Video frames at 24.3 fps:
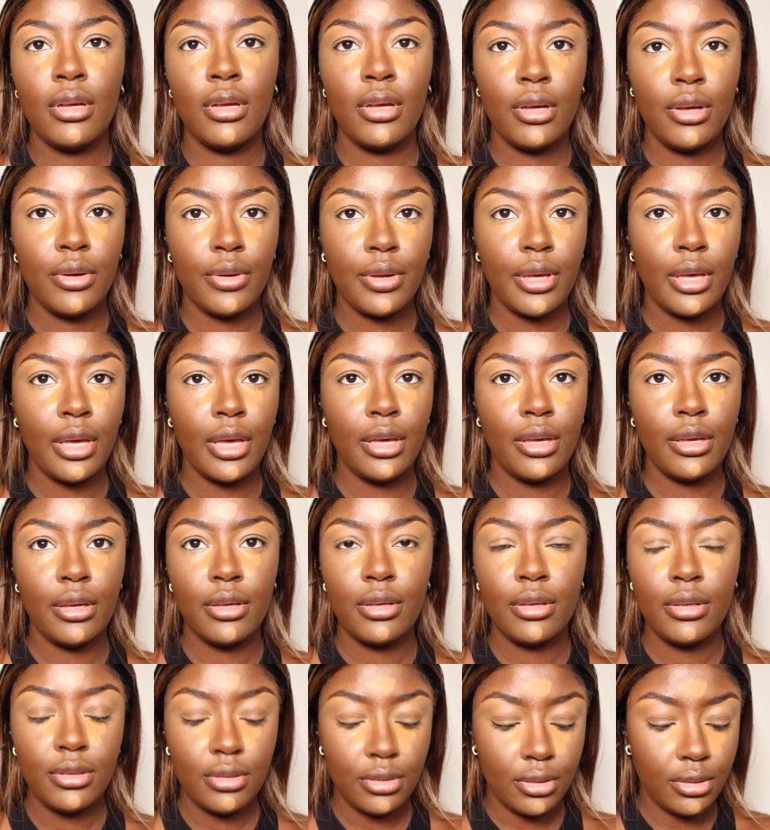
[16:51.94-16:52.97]
Okay,
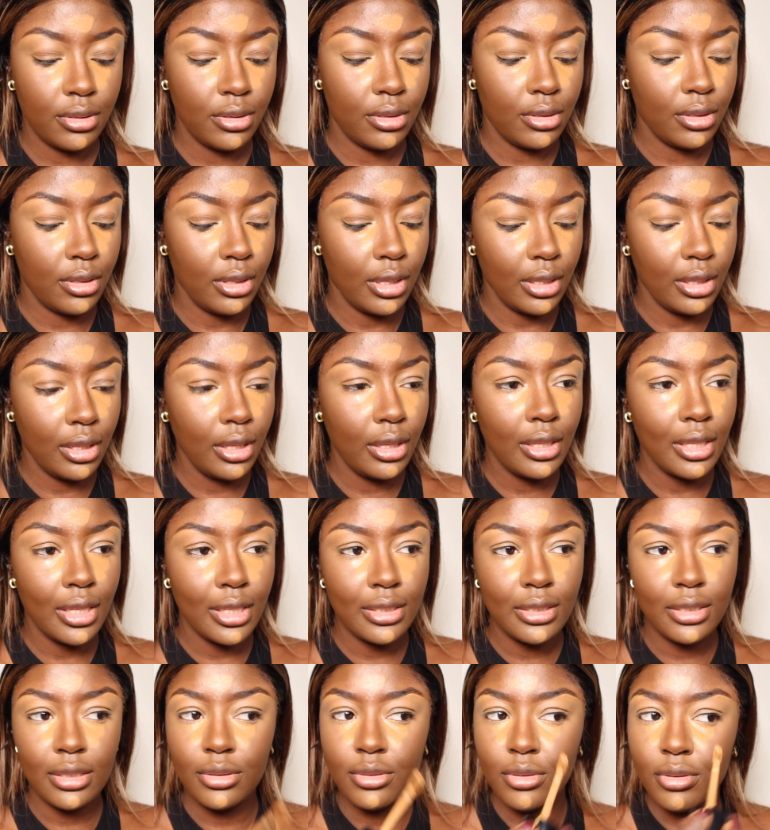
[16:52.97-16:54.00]
I think
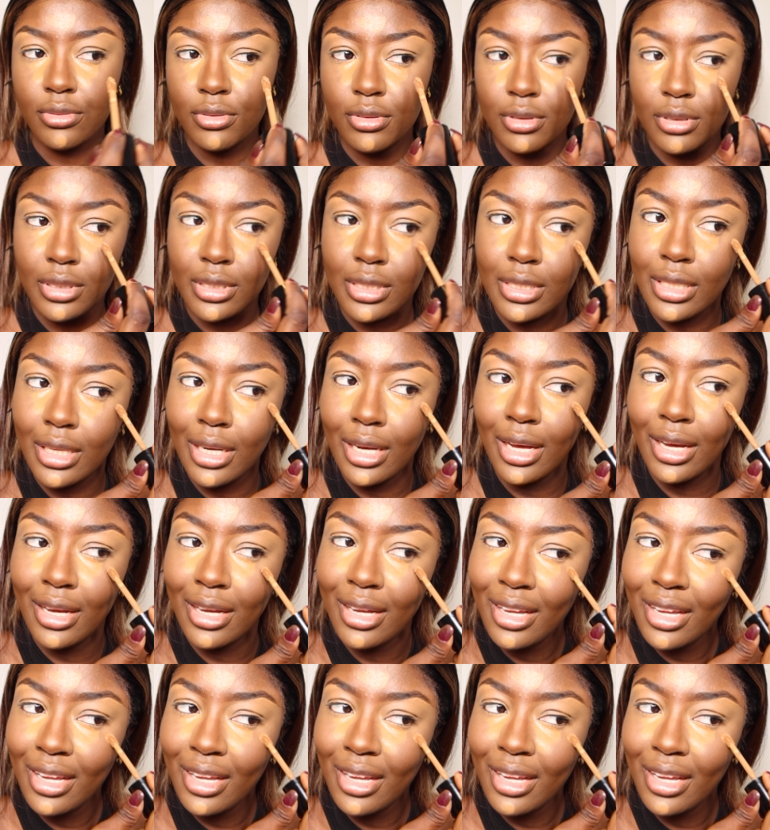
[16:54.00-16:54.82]
that's enough concealer.